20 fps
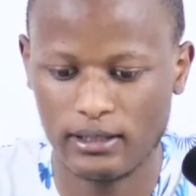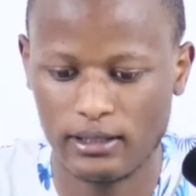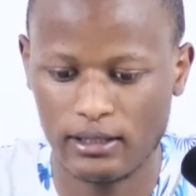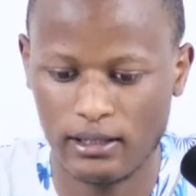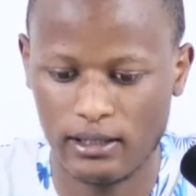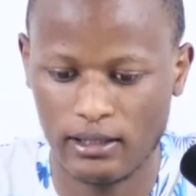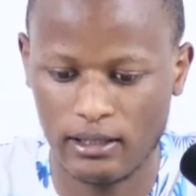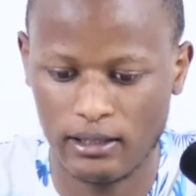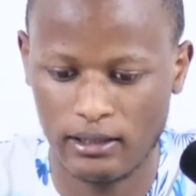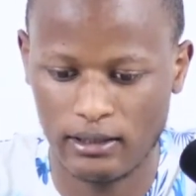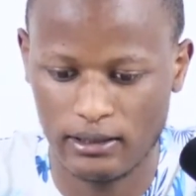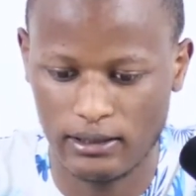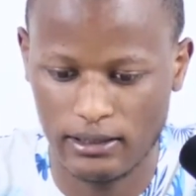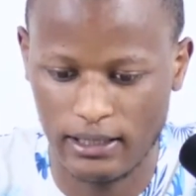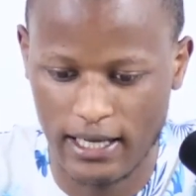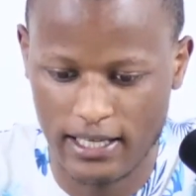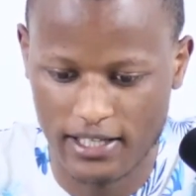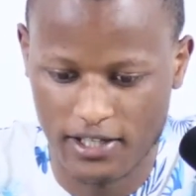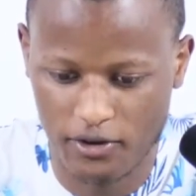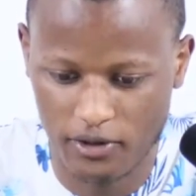
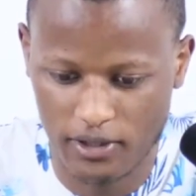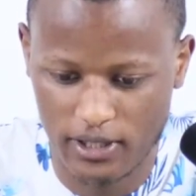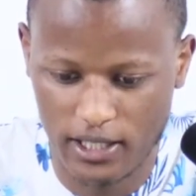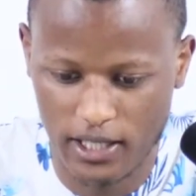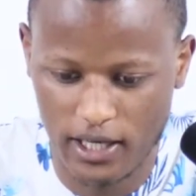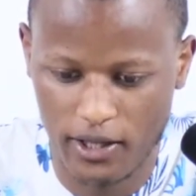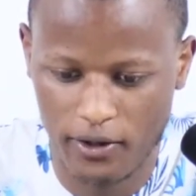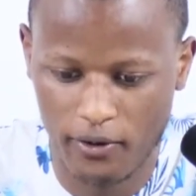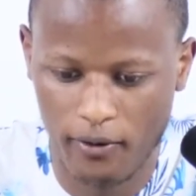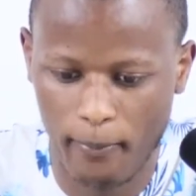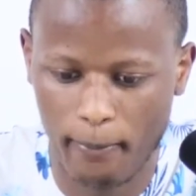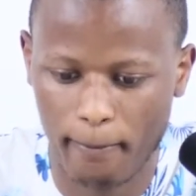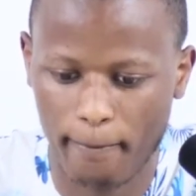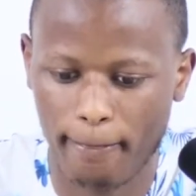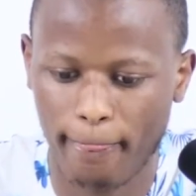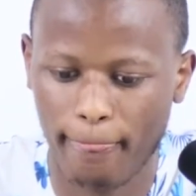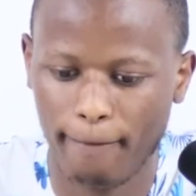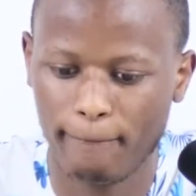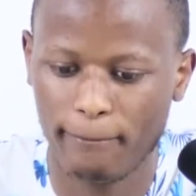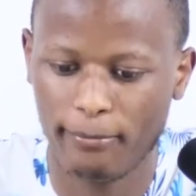Let's continue.
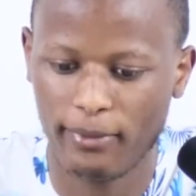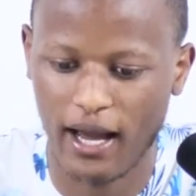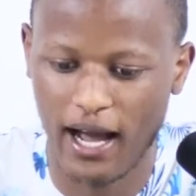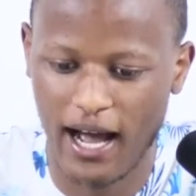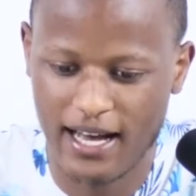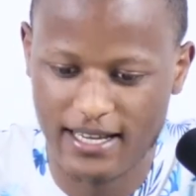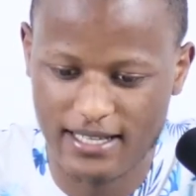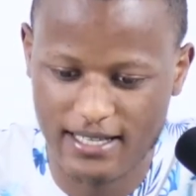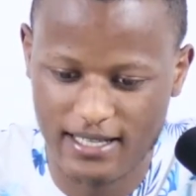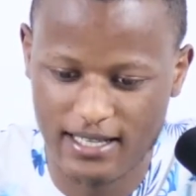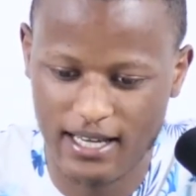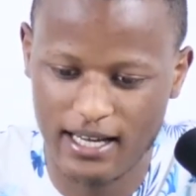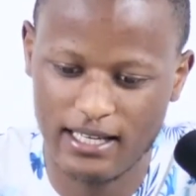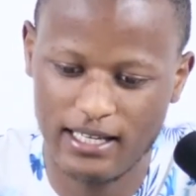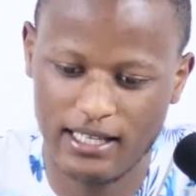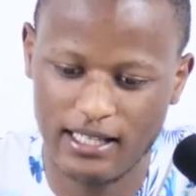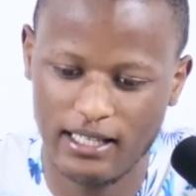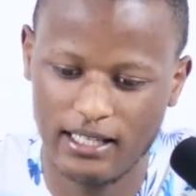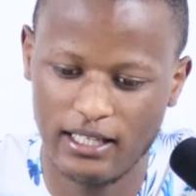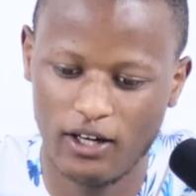A
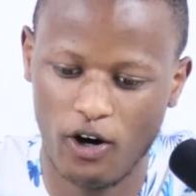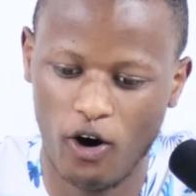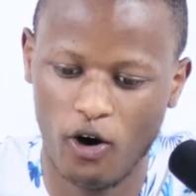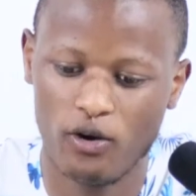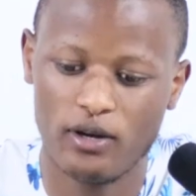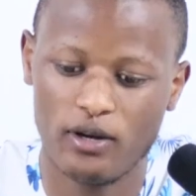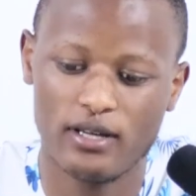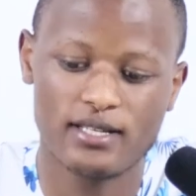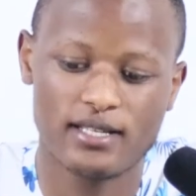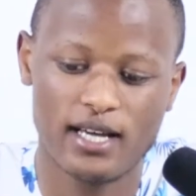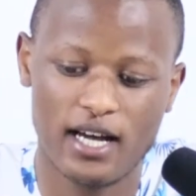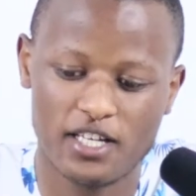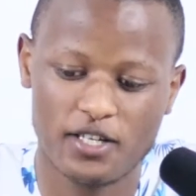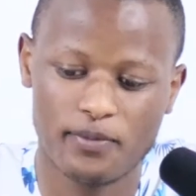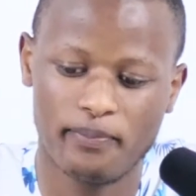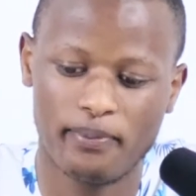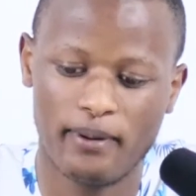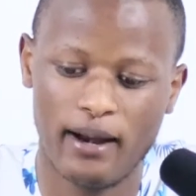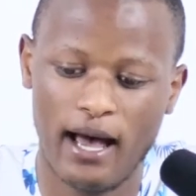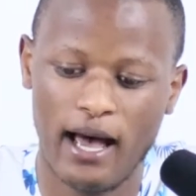study or research
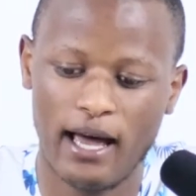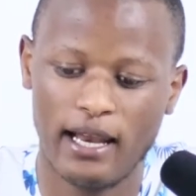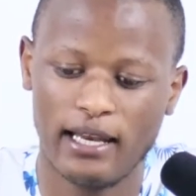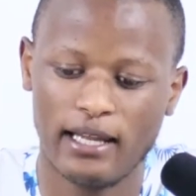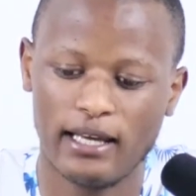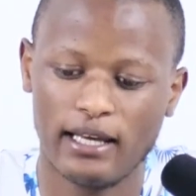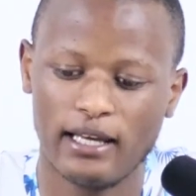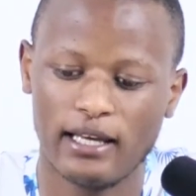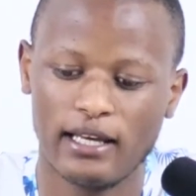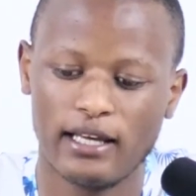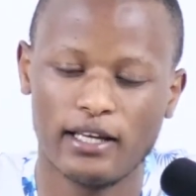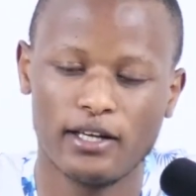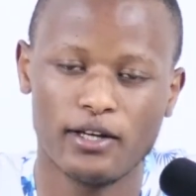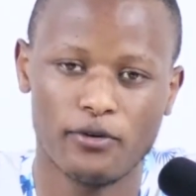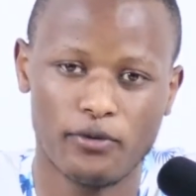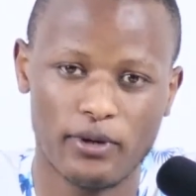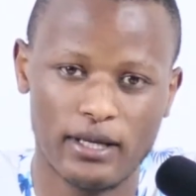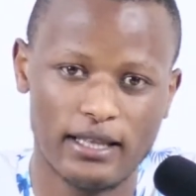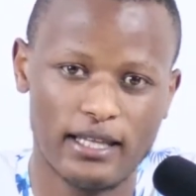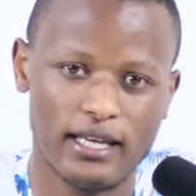plan
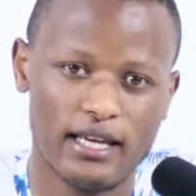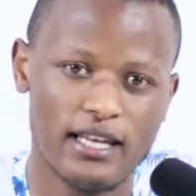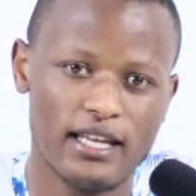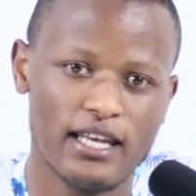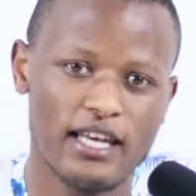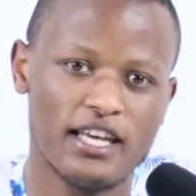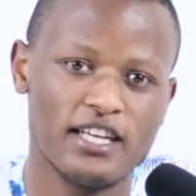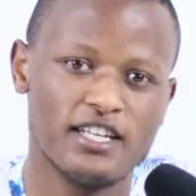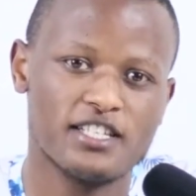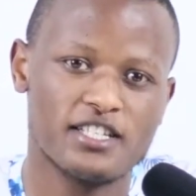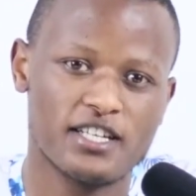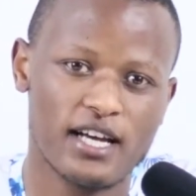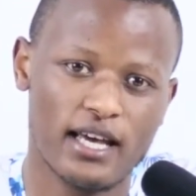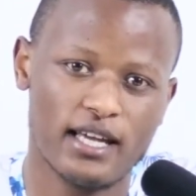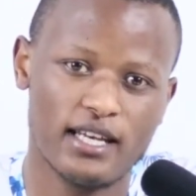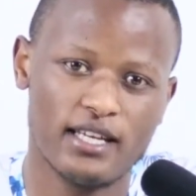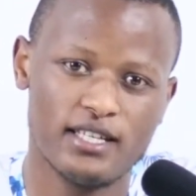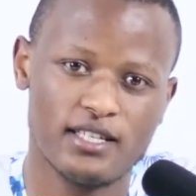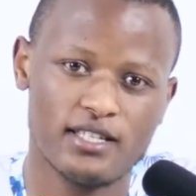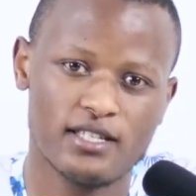written in
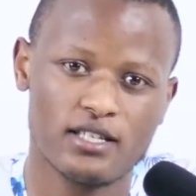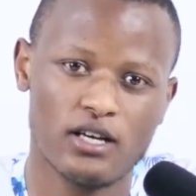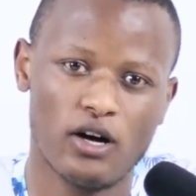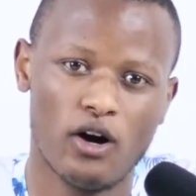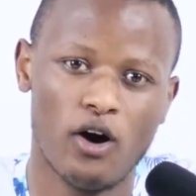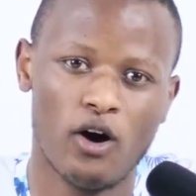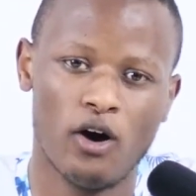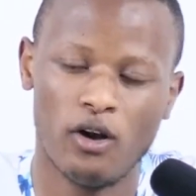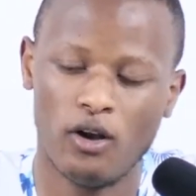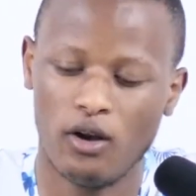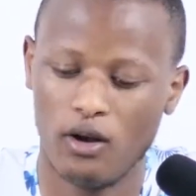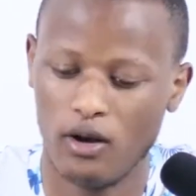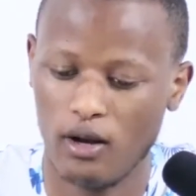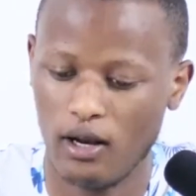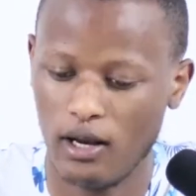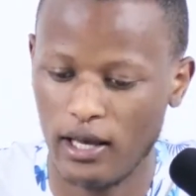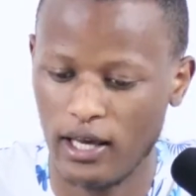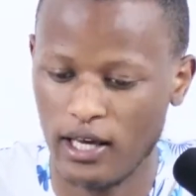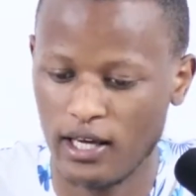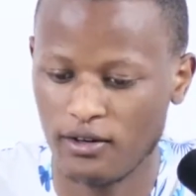Chinese or
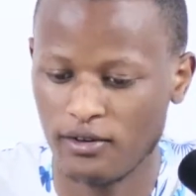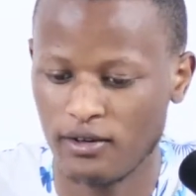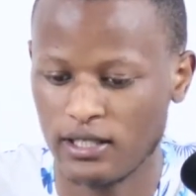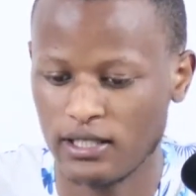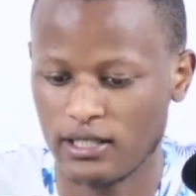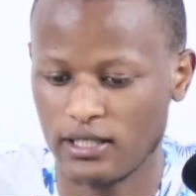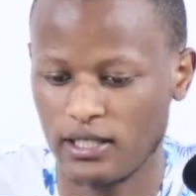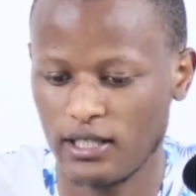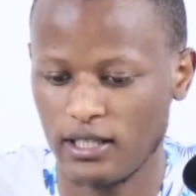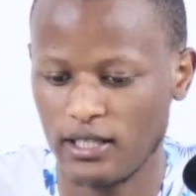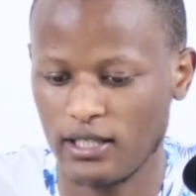English.